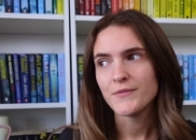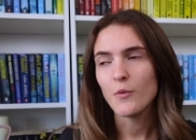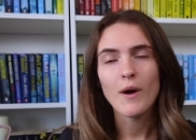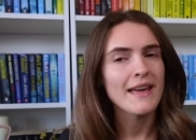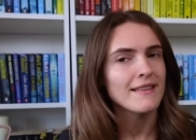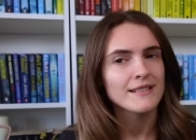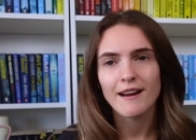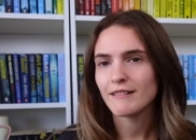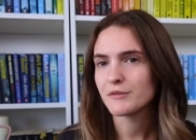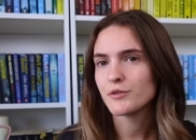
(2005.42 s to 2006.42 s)
the way this
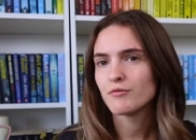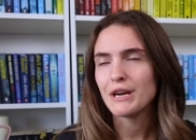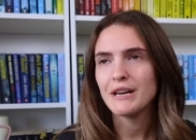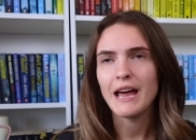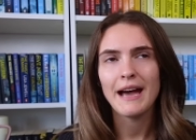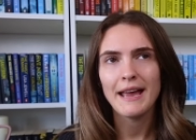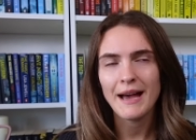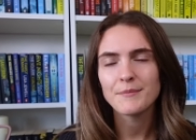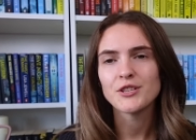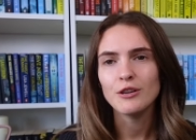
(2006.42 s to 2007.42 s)
character was written, I
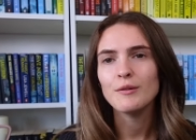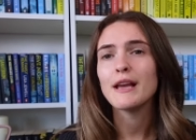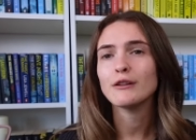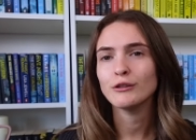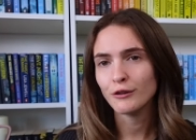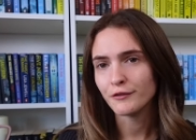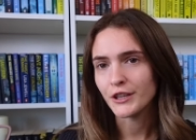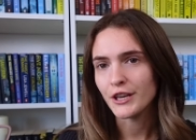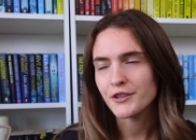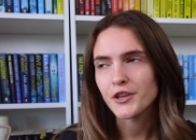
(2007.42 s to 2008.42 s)
absolutely loved
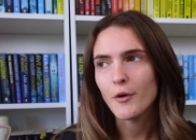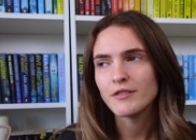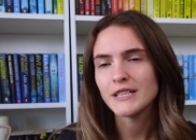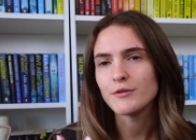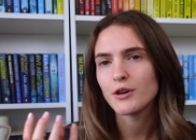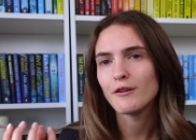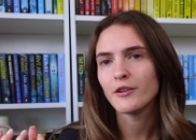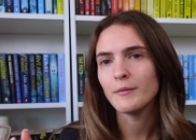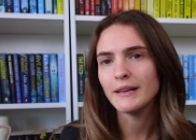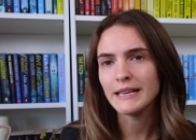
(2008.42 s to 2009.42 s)
her. So obviously it was told
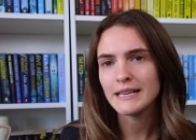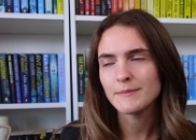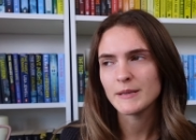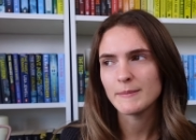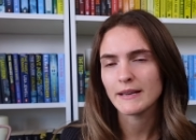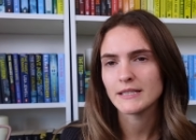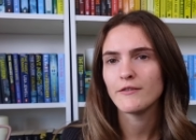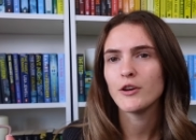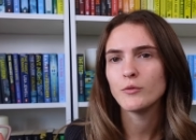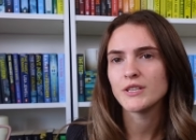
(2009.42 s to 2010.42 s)
from Lee's
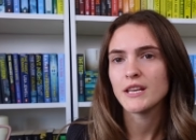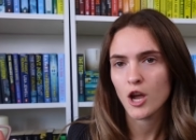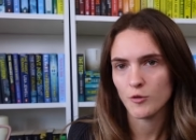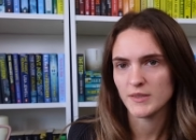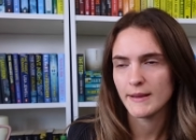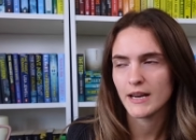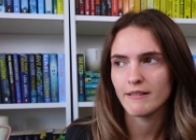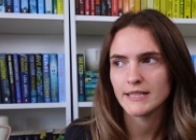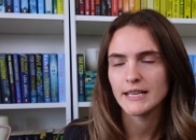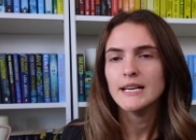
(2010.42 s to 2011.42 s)
perspective, who was the homeless main
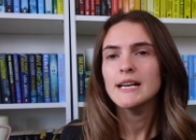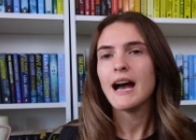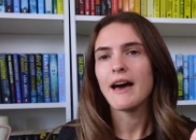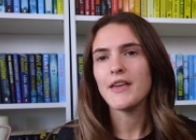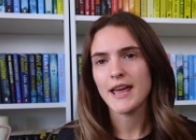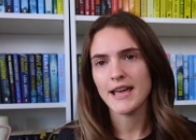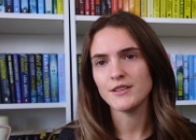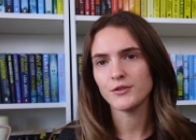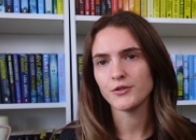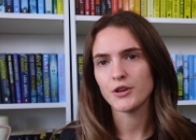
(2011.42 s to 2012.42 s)
character, and then
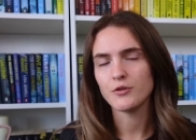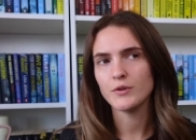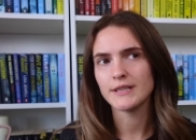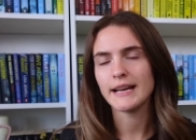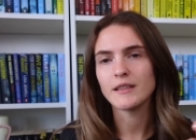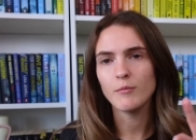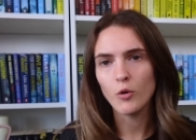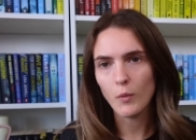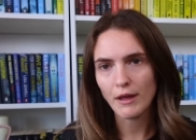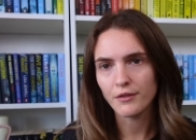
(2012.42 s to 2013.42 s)
Hazel's, who was like the
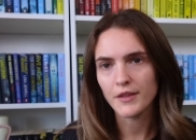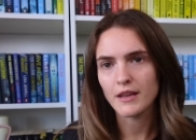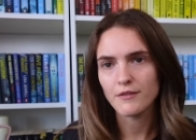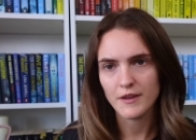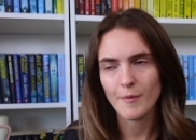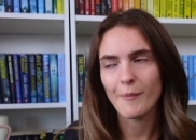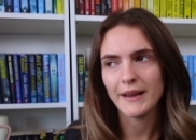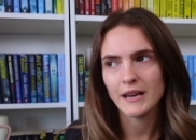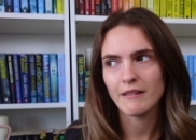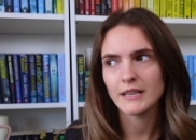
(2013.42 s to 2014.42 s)
more wealthy female
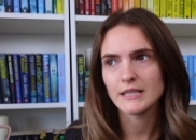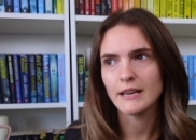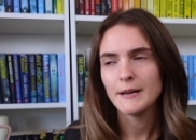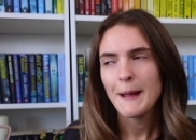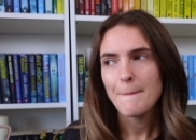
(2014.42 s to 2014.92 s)
main character.